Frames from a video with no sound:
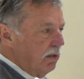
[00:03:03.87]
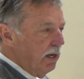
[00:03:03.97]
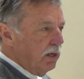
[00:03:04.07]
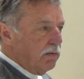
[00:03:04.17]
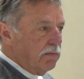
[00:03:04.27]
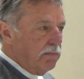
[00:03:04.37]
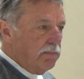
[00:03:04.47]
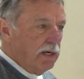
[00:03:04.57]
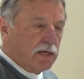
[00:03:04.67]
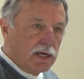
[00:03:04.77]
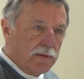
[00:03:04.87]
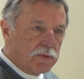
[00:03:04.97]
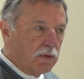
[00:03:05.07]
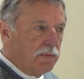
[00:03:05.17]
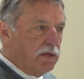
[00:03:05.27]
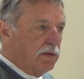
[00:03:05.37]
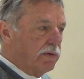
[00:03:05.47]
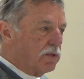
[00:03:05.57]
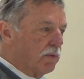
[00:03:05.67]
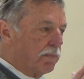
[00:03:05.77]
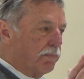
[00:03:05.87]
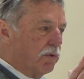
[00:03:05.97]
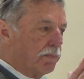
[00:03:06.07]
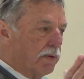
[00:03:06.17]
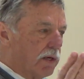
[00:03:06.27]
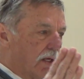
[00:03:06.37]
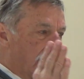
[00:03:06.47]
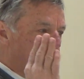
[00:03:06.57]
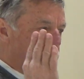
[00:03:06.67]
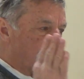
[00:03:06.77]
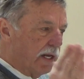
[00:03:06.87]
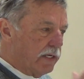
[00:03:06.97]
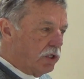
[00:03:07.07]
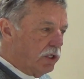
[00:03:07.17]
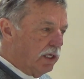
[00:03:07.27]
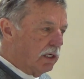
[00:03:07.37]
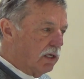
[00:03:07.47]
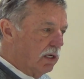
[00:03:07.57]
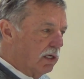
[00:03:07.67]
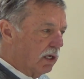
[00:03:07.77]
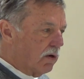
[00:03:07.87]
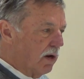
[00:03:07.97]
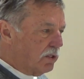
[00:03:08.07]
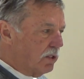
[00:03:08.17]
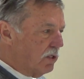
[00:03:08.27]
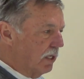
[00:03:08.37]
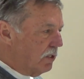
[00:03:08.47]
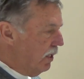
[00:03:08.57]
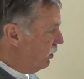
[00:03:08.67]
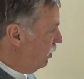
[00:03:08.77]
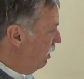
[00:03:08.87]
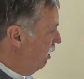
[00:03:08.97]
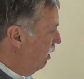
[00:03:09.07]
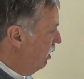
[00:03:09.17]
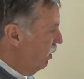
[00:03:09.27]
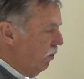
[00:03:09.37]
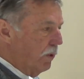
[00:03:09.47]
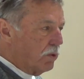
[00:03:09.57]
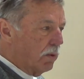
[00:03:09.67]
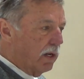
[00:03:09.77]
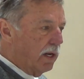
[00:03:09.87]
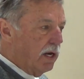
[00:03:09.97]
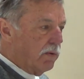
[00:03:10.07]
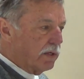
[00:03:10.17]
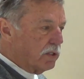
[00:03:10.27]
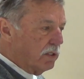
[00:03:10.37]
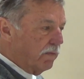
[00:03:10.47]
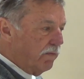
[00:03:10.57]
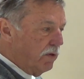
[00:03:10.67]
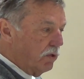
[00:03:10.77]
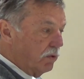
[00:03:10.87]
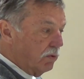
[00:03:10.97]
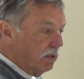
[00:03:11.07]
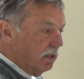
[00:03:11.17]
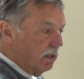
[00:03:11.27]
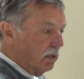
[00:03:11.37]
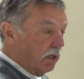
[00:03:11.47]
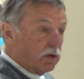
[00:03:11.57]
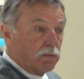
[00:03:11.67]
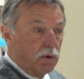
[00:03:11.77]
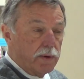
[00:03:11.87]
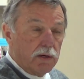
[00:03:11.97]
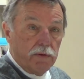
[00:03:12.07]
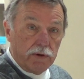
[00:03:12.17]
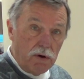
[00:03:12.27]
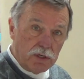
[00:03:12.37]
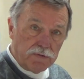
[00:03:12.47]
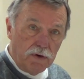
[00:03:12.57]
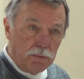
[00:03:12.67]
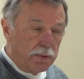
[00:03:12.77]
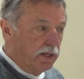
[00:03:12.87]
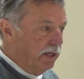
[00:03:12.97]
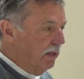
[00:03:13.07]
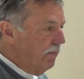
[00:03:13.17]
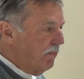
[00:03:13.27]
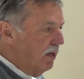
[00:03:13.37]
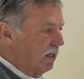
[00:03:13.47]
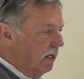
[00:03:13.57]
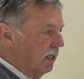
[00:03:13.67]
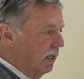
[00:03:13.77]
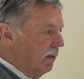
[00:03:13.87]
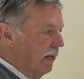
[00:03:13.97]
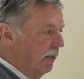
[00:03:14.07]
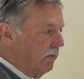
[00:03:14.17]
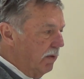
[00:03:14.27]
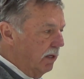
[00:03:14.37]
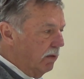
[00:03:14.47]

And many times what we do is we'll put a laser light sheet across the test section, which will allow us to view what we call the cross-flow plane and